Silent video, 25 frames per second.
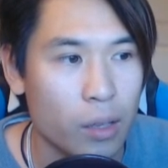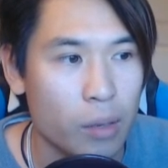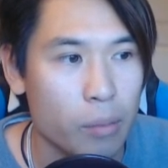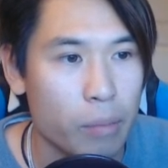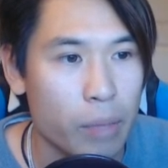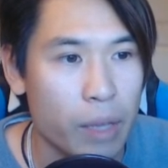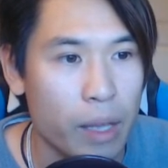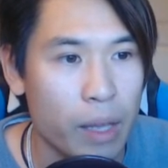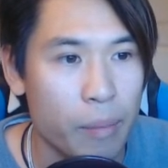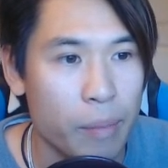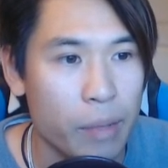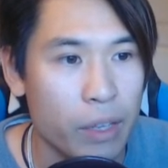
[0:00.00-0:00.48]

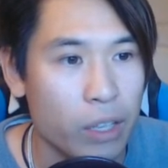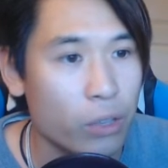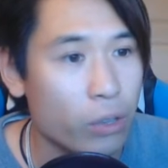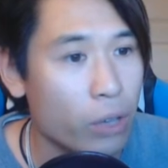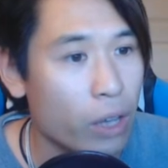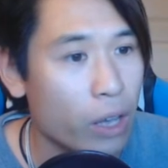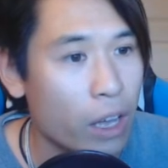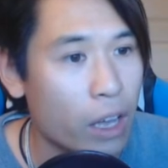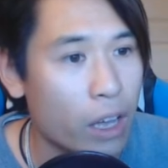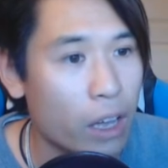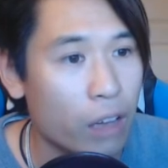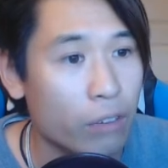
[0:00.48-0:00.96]
Maybe
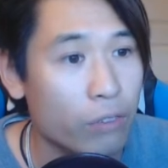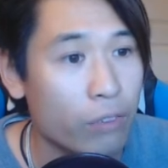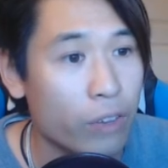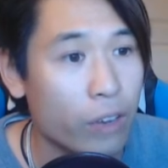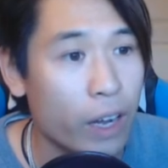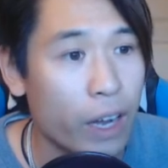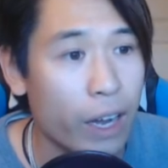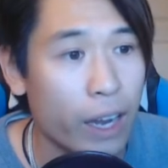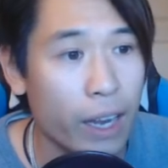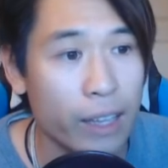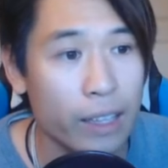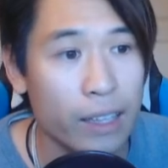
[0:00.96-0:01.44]
have
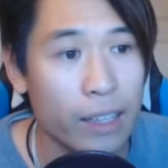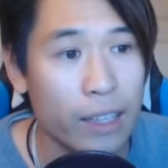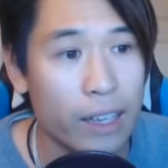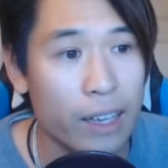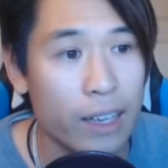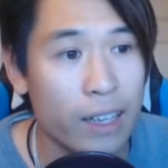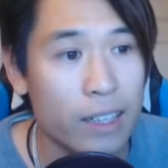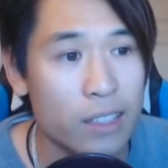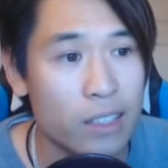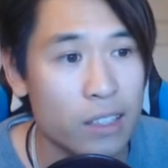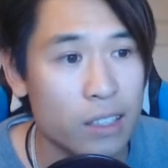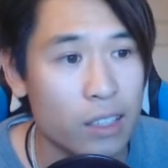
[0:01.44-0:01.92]

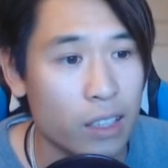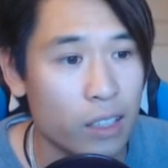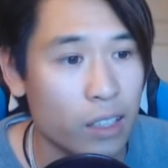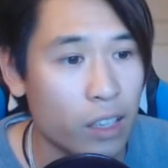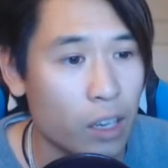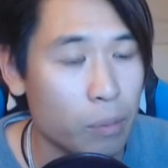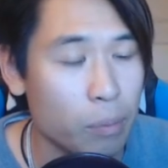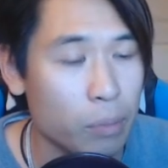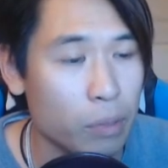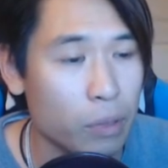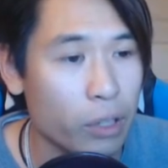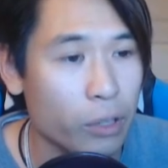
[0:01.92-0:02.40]
highlights and
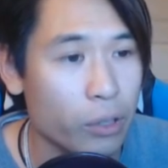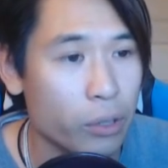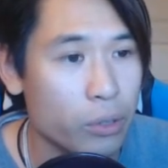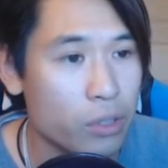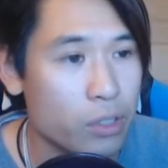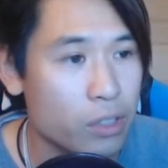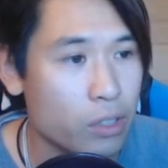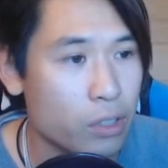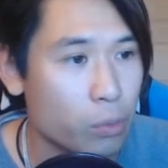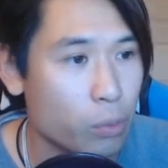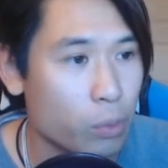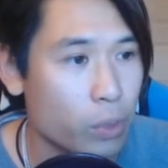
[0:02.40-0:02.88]

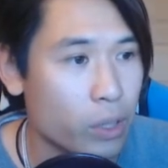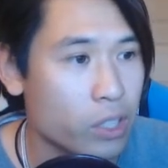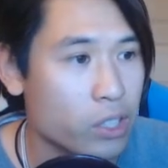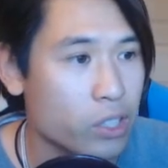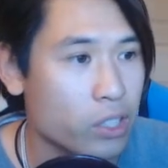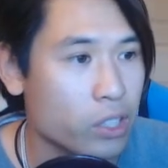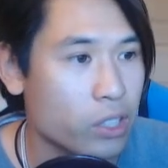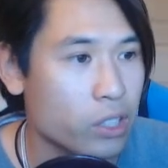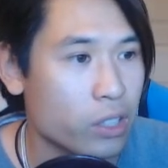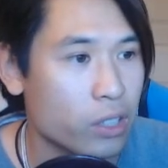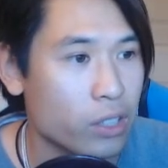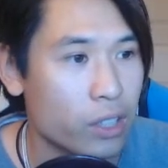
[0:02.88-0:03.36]
uploads,
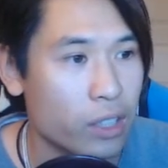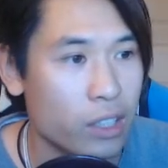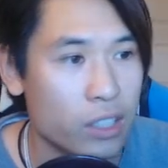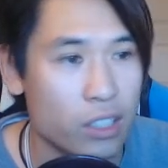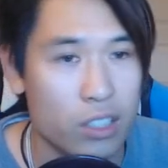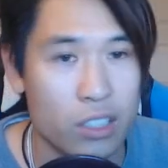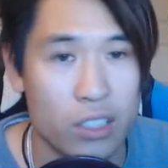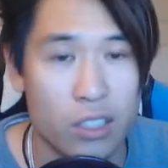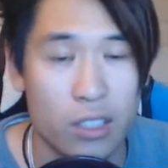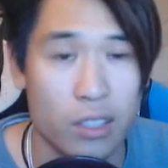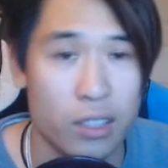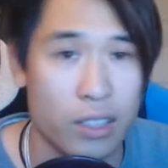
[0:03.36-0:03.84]
which
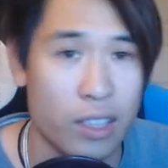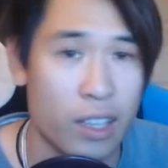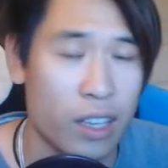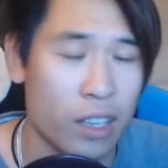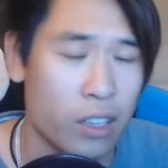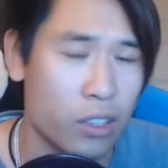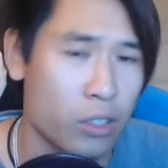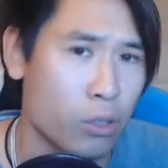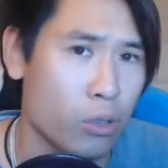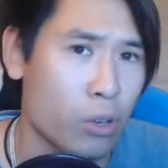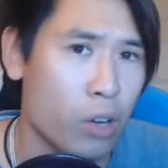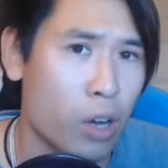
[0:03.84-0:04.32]
is that
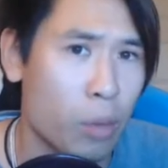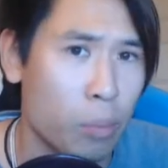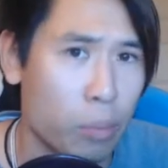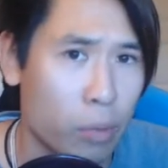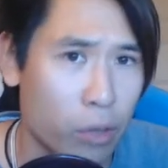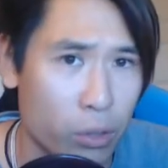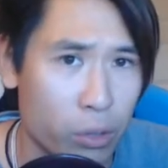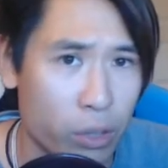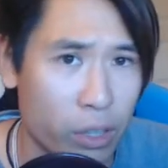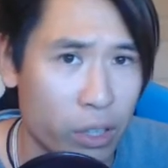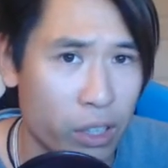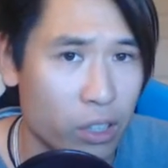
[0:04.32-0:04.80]
you're
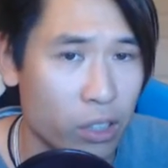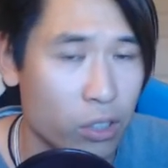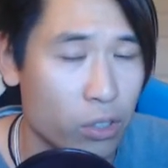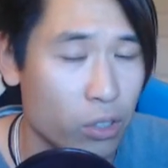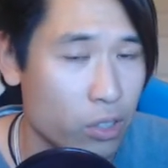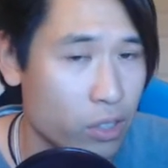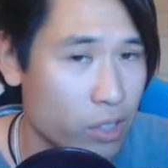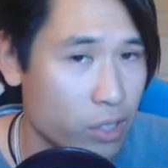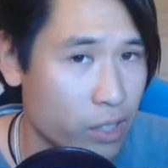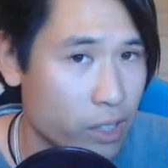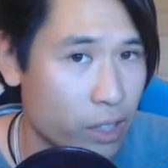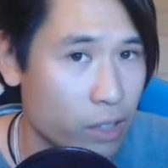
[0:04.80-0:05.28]
uploading
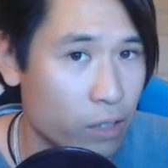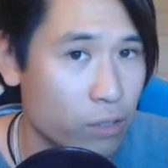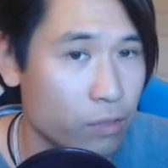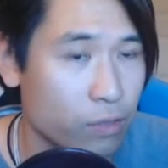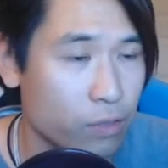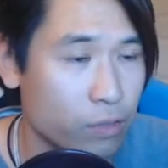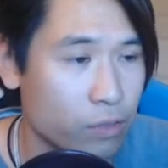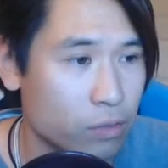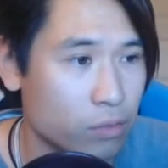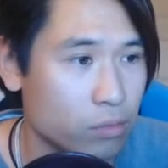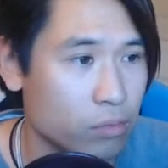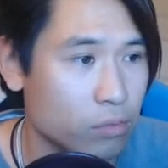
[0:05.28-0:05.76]

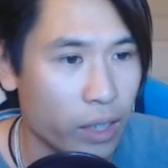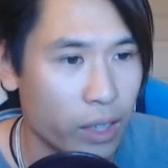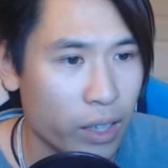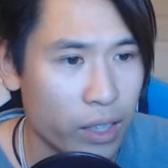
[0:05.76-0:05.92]
yourself.